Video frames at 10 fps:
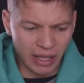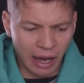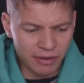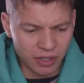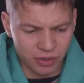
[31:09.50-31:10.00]

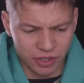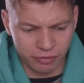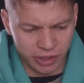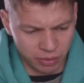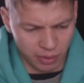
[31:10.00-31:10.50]
Harris hawk's
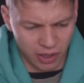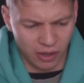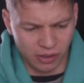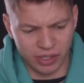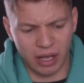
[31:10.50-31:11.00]
not very good with the
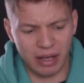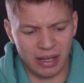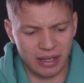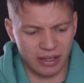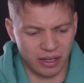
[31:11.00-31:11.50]
cold.
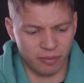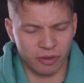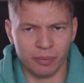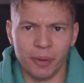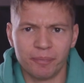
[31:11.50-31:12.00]
They come
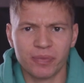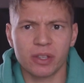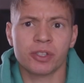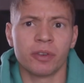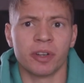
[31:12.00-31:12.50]
from
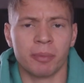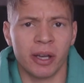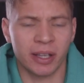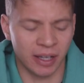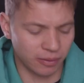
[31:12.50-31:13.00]
Southern
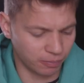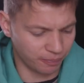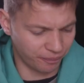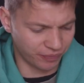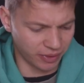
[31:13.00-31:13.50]
America.
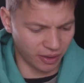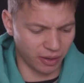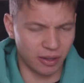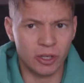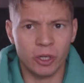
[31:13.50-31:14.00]

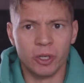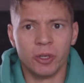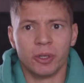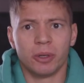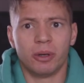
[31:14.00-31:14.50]

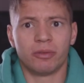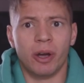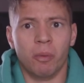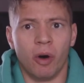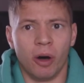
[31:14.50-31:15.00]
It's
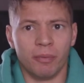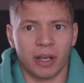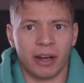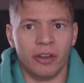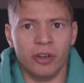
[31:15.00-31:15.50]
very warm,
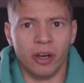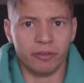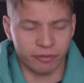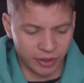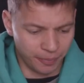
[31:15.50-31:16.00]
kind of
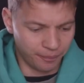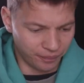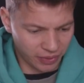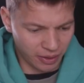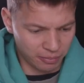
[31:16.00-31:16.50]
known for
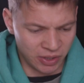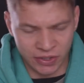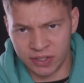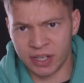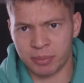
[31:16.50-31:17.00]
being
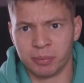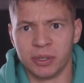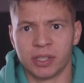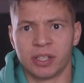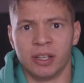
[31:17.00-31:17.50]

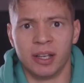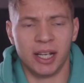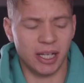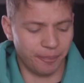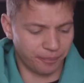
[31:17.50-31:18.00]
susceptible
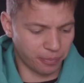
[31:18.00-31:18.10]
to